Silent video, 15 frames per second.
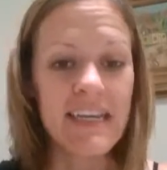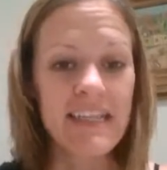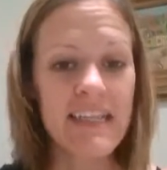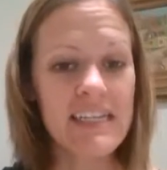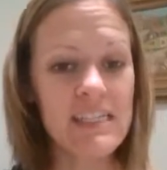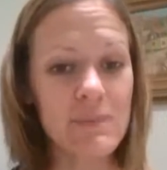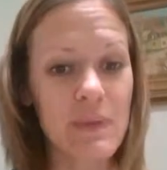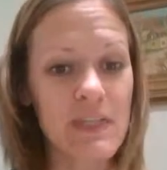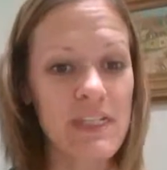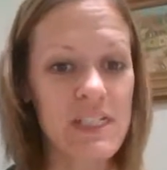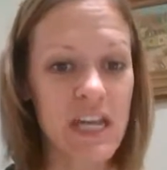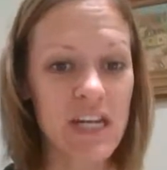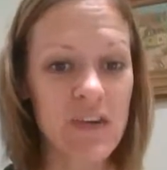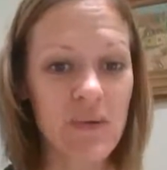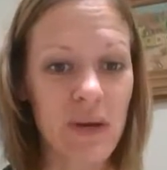that's been
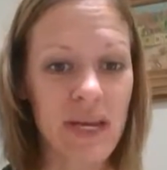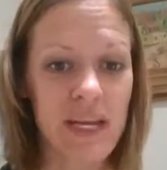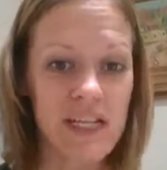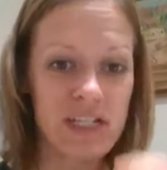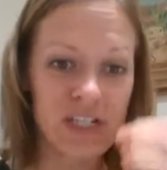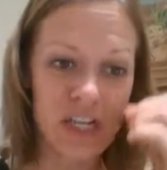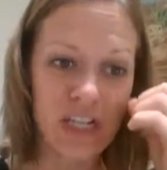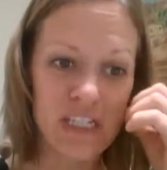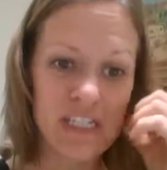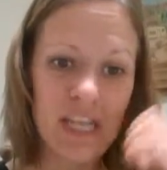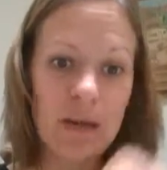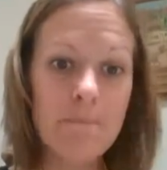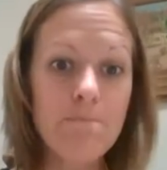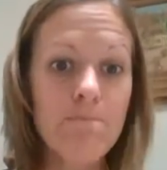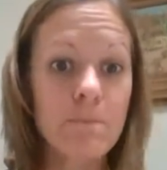generated just
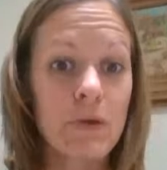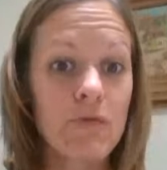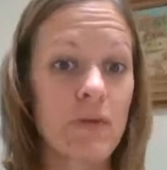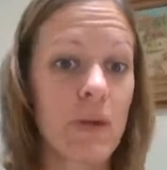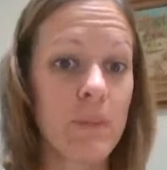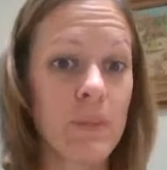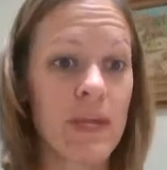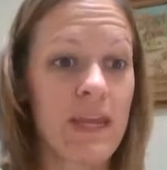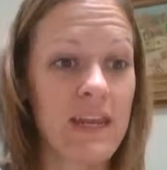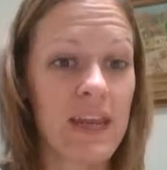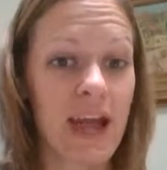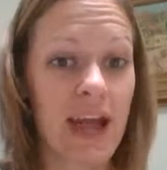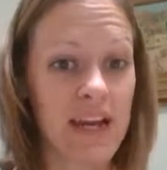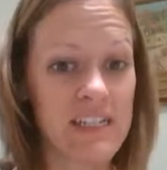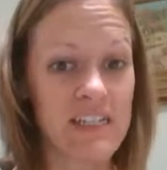from being
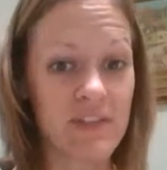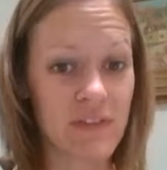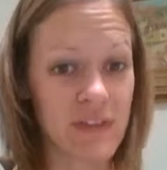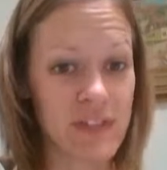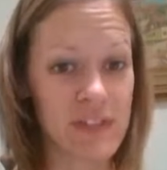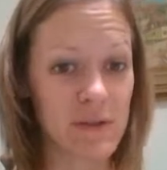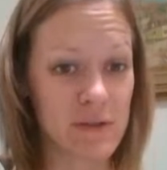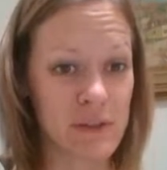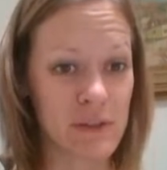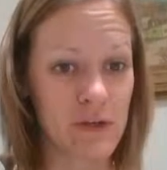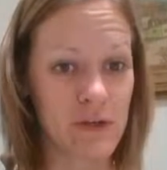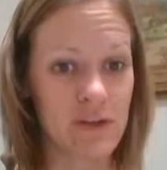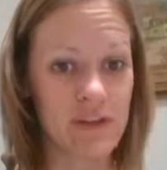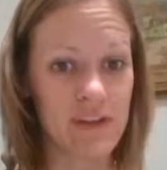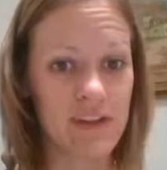actively
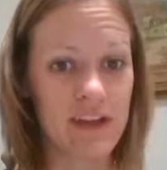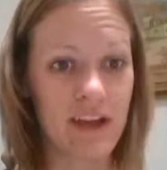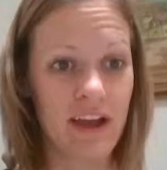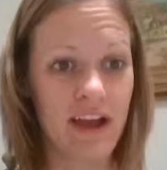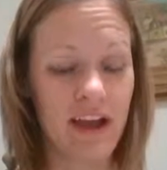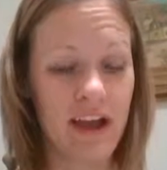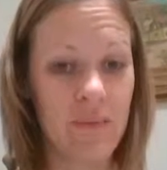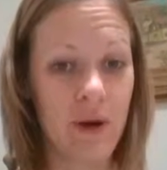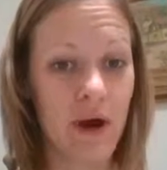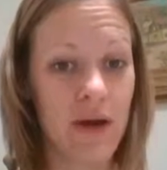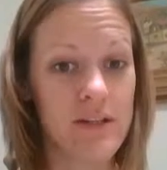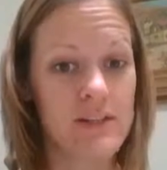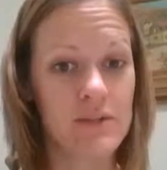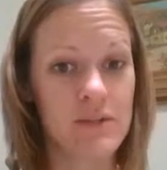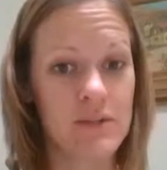social um,
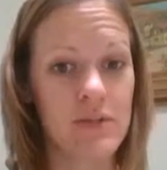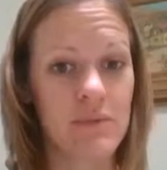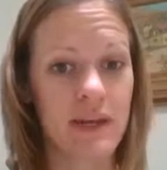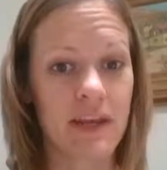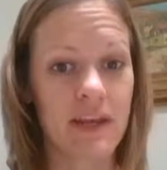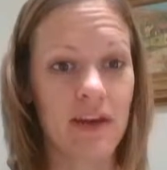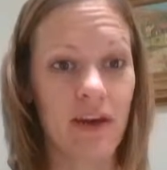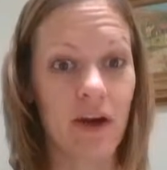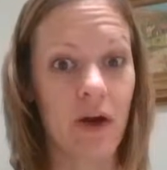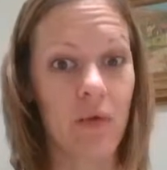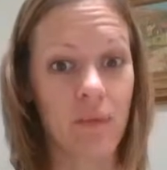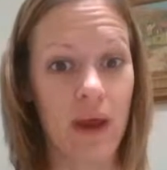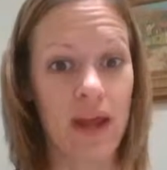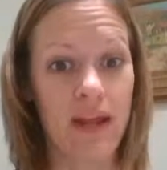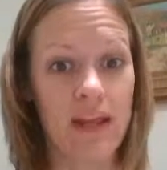on social media
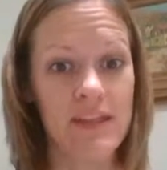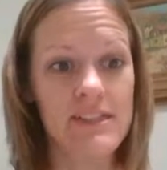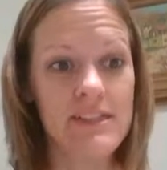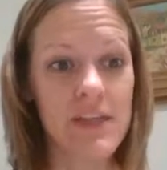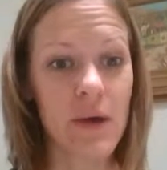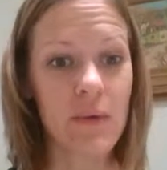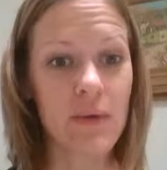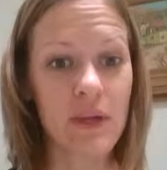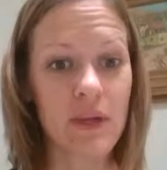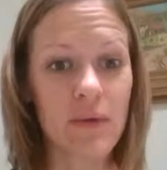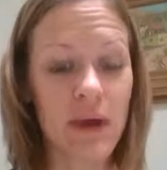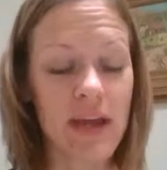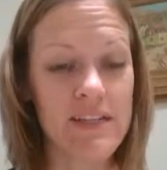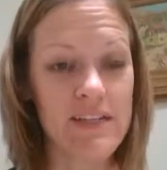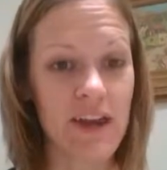already. So you
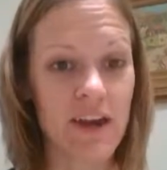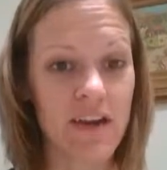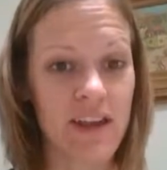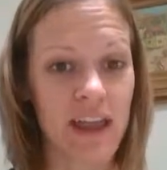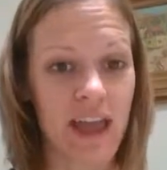guys already